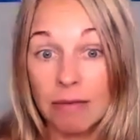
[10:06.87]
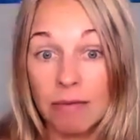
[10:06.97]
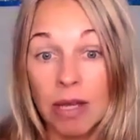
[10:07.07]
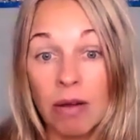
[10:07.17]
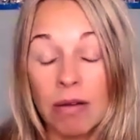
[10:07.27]

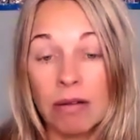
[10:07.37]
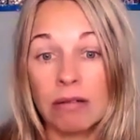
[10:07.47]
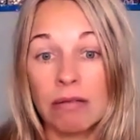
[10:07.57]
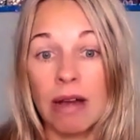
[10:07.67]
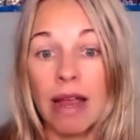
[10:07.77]
We all
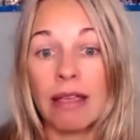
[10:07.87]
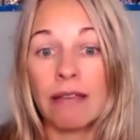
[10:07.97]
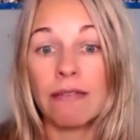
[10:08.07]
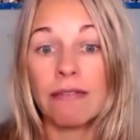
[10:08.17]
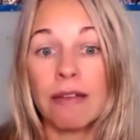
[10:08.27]

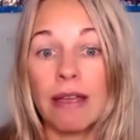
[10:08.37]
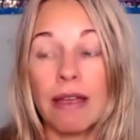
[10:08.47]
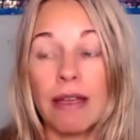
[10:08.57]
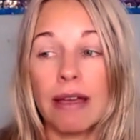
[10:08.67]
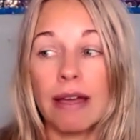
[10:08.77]
crave
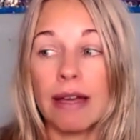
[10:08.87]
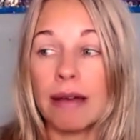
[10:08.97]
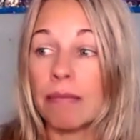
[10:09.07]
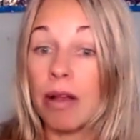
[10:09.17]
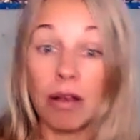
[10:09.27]

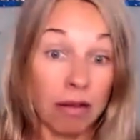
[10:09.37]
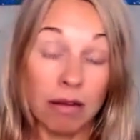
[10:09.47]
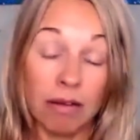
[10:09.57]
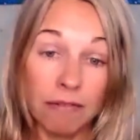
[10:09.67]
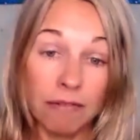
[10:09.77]

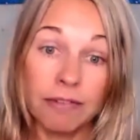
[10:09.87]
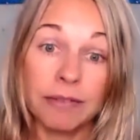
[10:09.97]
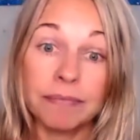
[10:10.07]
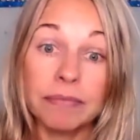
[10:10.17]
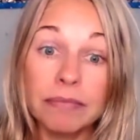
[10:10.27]
love
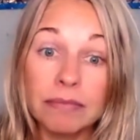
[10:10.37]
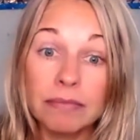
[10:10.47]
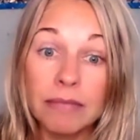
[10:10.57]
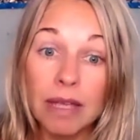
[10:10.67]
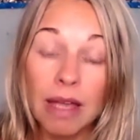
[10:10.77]

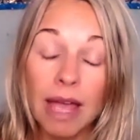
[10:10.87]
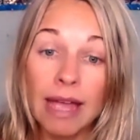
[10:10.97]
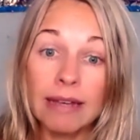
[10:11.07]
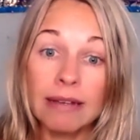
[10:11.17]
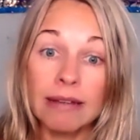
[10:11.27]

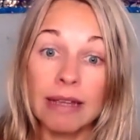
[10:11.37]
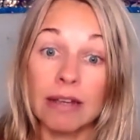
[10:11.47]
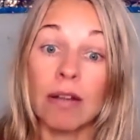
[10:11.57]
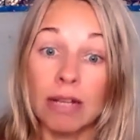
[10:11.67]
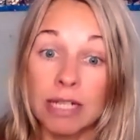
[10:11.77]
and
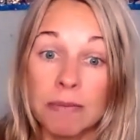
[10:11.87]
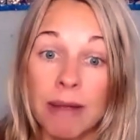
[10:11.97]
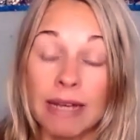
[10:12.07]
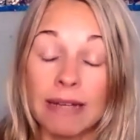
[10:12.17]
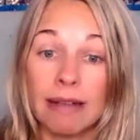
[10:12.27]

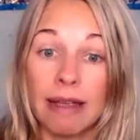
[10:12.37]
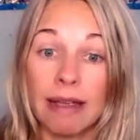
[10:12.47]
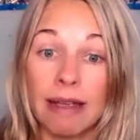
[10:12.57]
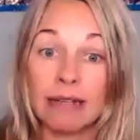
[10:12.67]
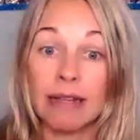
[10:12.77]
acknowledgement
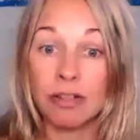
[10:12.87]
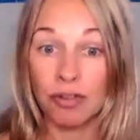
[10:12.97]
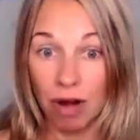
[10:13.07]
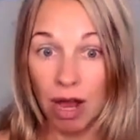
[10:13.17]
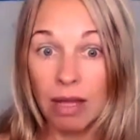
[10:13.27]
and a
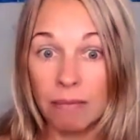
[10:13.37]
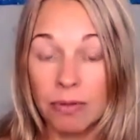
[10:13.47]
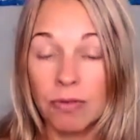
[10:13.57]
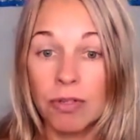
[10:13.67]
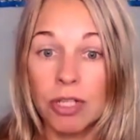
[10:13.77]
tribe
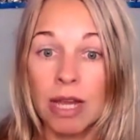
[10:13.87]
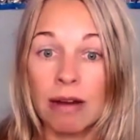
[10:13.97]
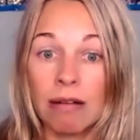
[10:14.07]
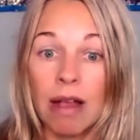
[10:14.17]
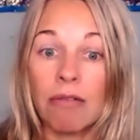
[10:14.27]
to
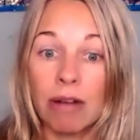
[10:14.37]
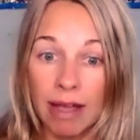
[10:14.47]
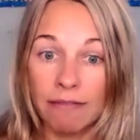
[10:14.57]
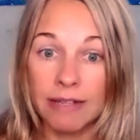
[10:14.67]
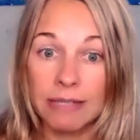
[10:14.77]
share our
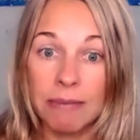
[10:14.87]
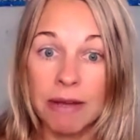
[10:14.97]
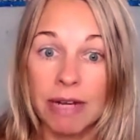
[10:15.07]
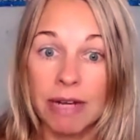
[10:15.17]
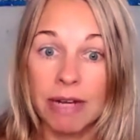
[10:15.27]
life
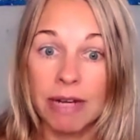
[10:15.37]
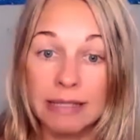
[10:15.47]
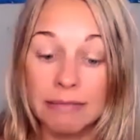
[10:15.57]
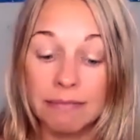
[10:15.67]
experience.